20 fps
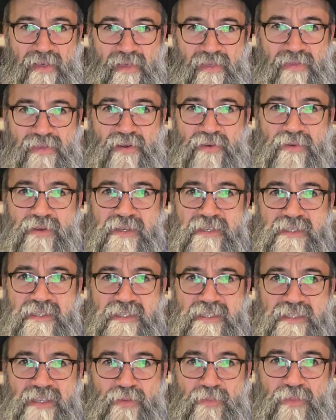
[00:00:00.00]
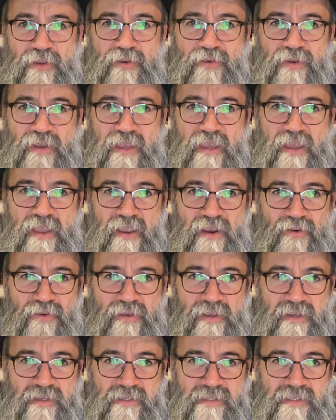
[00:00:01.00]
There is some gray
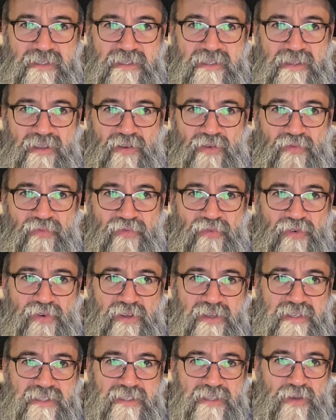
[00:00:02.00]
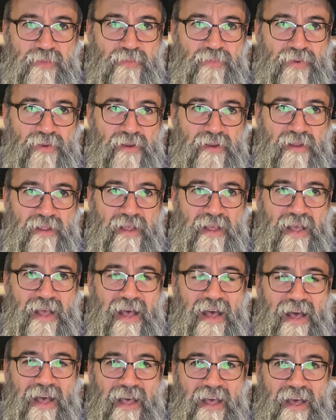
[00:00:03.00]
areas. For example,
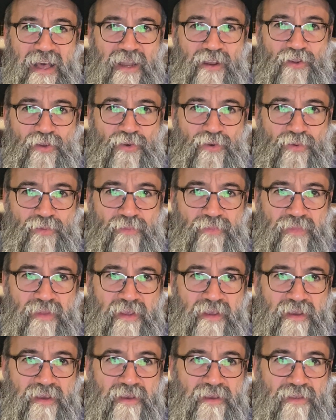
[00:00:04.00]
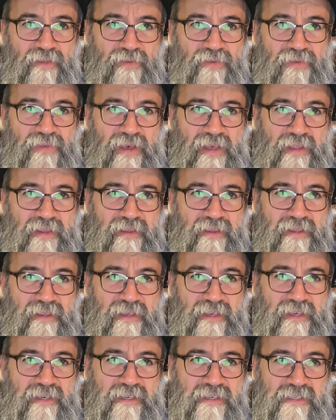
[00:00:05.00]
a Chalo that
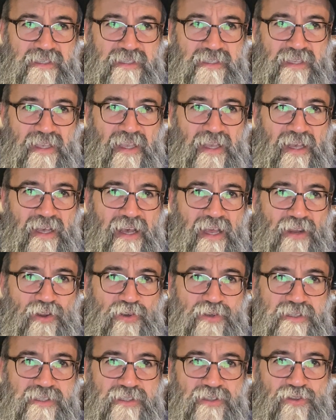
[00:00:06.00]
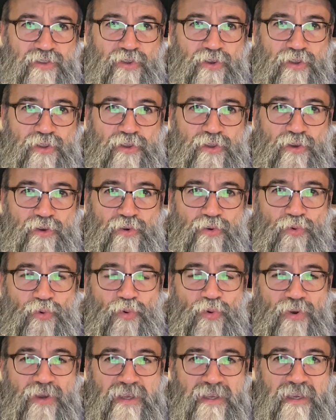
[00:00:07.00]
is Chalois Toido
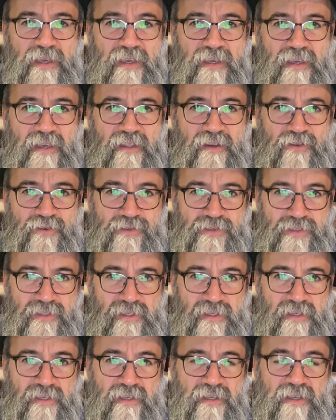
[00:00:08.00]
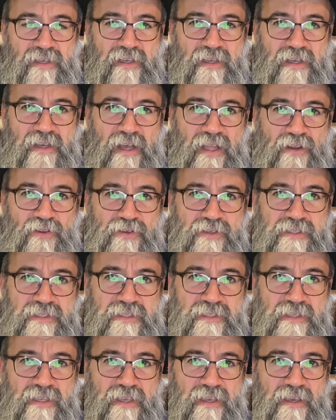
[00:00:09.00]
Urikike Nazir,
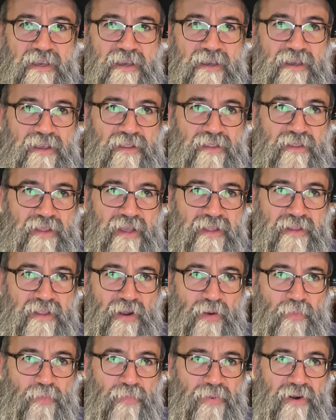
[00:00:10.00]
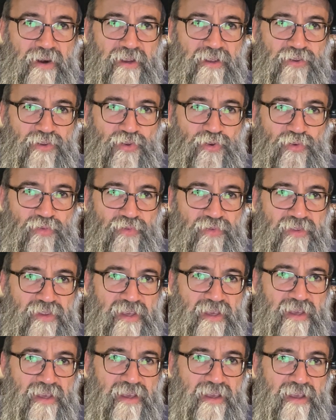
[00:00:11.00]
Chalois that are part of
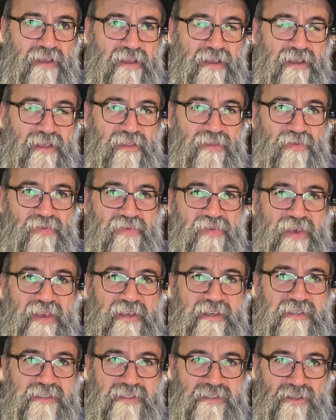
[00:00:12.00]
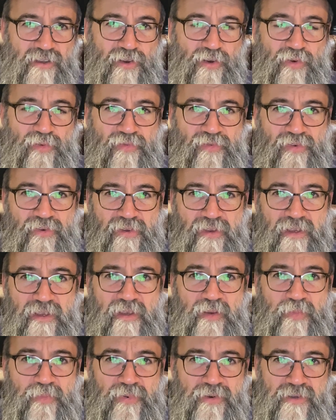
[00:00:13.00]
the thanks
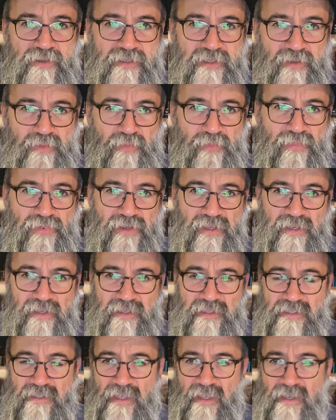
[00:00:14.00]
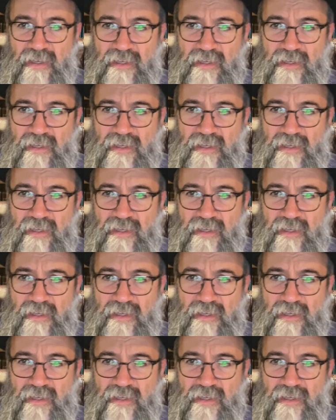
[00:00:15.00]
offering a person brings